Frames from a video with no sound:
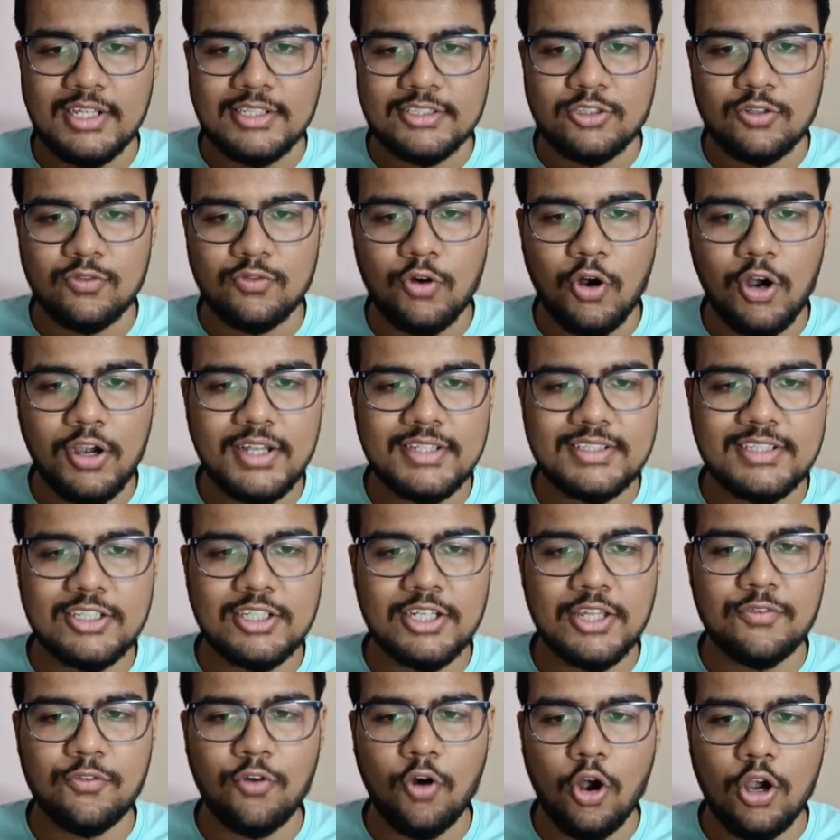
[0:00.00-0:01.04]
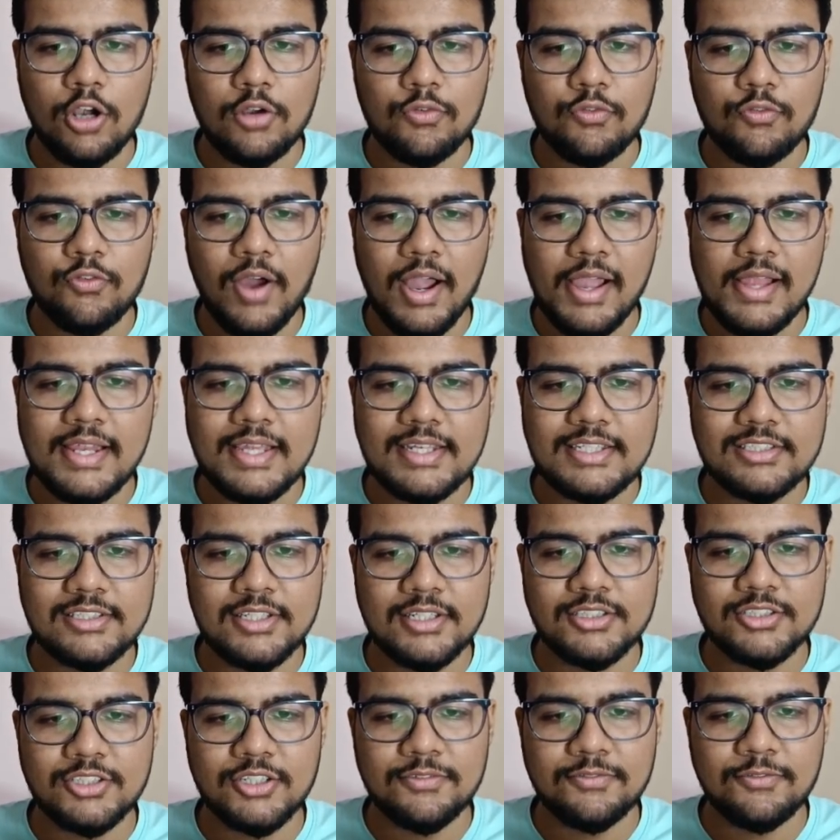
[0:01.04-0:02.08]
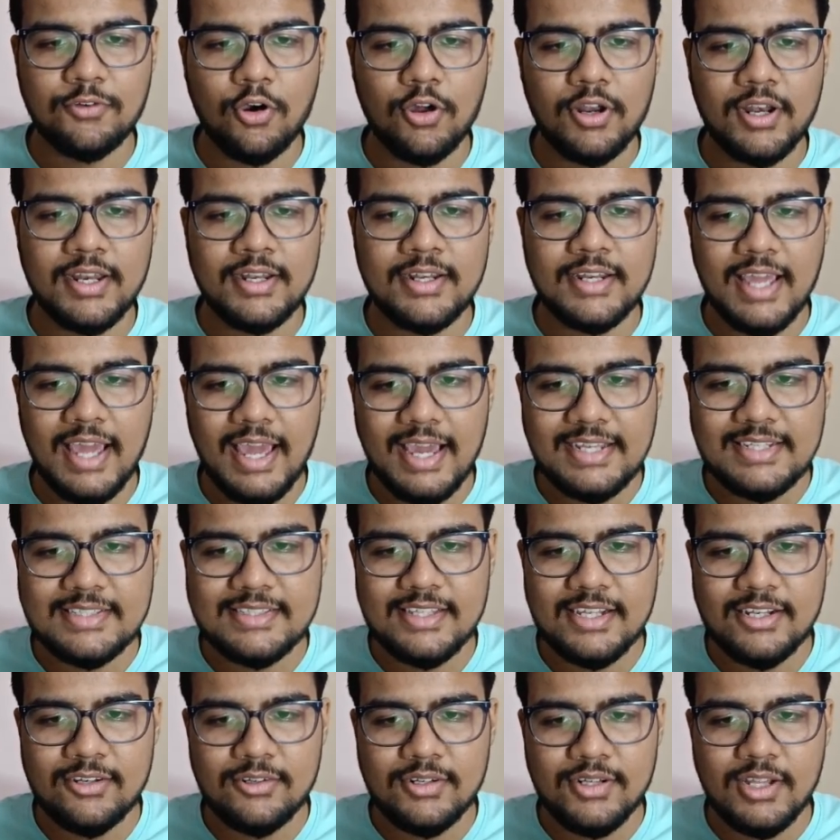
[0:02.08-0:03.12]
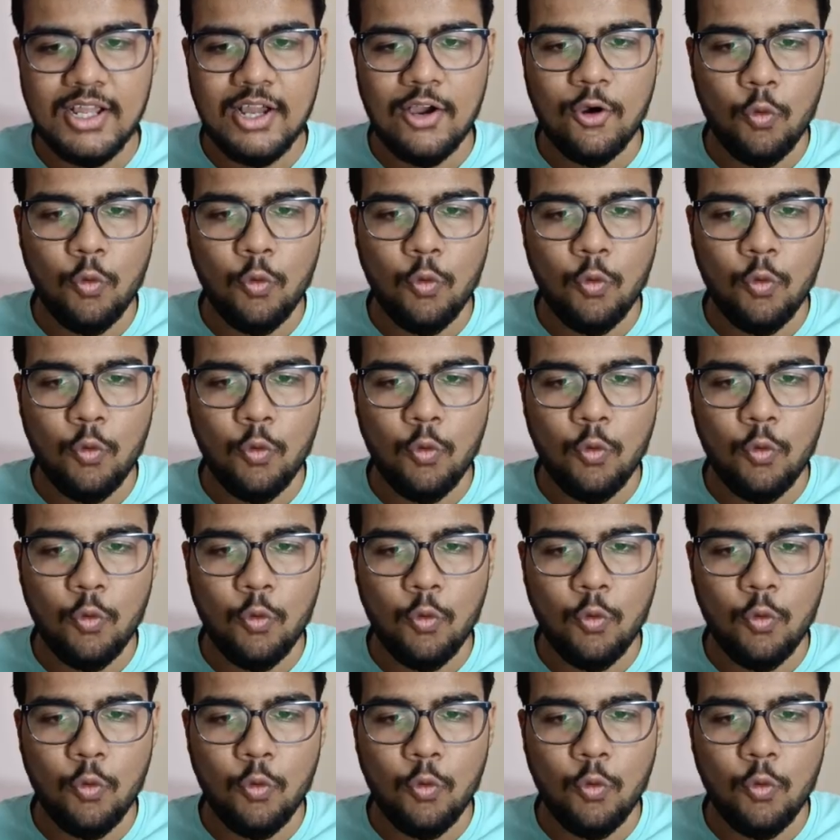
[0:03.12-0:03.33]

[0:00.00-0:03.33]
So what is the default file extension for an Excel